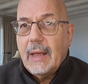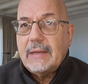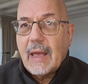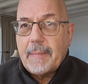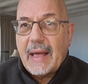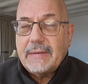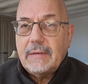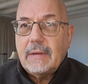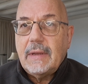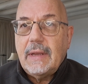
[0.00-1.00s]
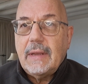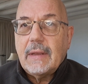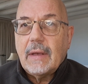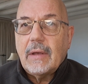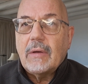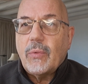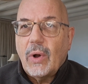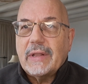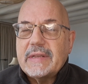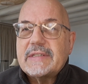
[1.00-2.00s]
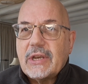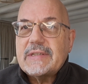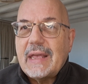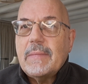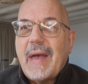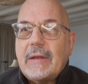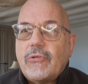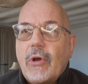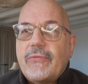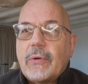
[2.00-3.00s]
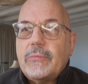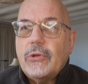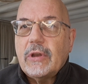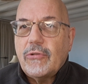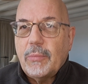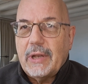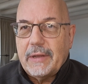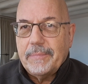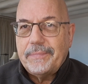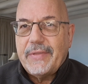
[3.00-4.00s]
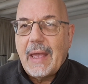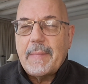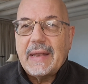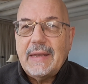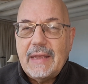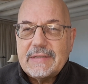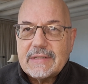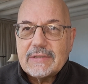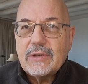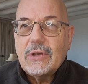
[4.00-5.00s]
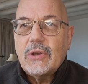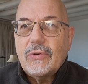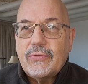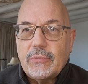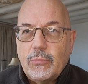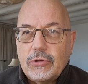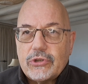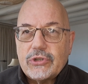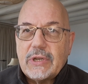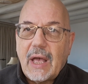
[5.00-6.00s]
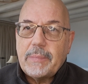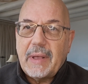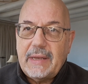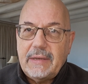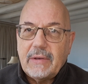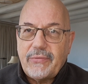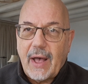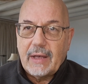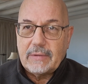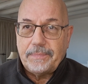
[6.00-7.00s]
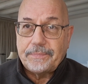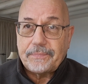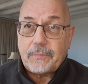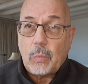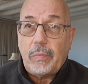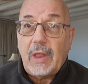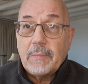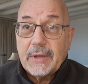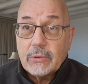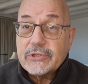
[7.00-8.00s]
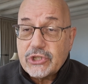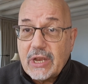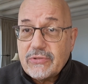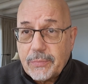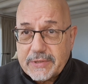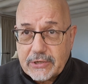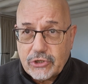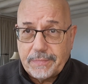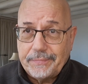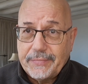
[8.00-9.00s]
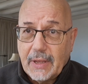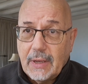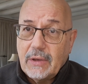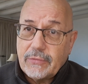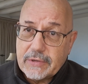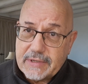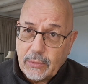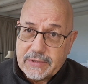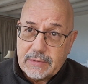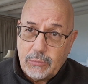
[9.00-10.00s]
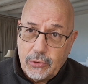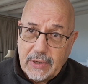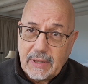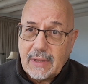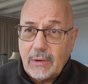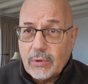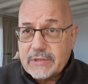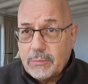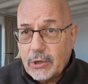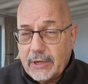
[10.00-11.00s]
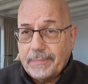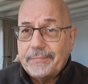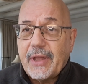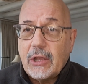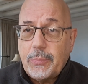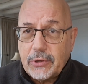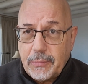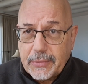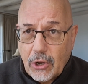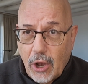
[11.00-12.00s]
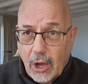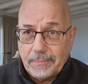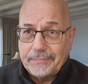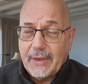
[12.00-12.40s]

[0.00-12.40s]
Der Mann, well, let's just say the man drove from Munich to Berlin. Der Mann ist von München nach Berlin gefahren. Because change of position. First he was in Munich, then he was in Berlin. Now you put him in a car.